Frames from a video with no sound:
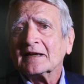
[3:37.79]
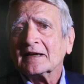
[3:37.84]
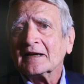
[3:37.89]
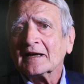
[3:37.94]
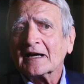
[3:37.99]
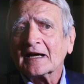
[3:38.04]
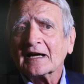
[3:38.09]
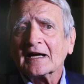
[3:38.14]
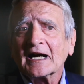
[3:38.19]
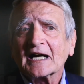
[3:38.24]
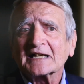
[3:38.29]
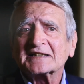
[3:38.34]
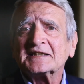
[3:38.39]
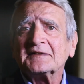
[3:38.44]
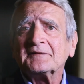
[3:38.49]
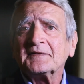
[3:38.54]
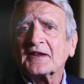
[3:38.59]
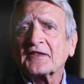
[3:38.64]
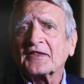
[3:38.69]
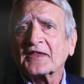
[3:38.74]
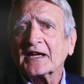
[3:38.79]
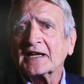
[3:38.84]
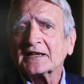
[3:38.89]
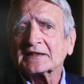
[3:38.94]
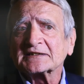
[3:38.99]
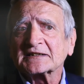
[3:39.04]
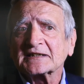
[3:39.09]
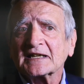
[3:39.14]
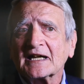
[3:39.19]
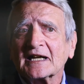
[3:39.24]
achieving
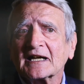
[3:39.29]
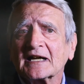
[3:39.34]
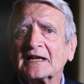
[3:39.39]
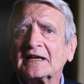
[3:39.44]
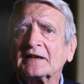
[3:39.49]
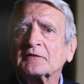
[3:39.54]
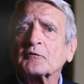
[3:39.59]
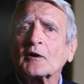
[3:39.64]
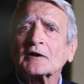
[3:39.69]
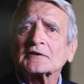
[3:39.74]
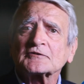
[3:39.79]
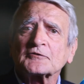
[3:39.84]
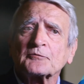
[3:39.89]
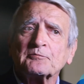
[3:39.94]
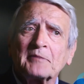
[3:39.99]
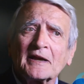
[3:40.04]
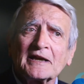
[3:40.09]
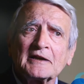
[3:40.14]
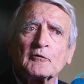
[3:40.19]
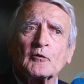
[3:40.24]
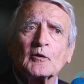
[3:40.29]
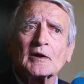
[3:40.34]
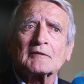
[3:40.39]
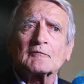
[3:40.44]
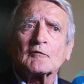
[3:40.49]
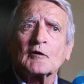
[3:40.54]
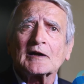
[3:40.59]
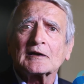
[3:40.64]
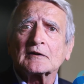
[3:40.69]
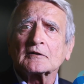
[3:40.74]
things, and it was very well
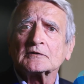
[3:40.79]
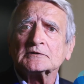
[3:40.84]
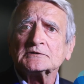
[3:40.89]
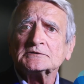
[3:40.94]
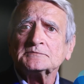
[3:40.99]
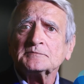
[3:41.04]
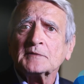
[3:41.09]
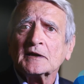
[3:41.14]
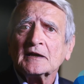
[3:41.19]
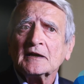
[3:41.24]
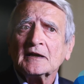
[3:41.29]
welcomed,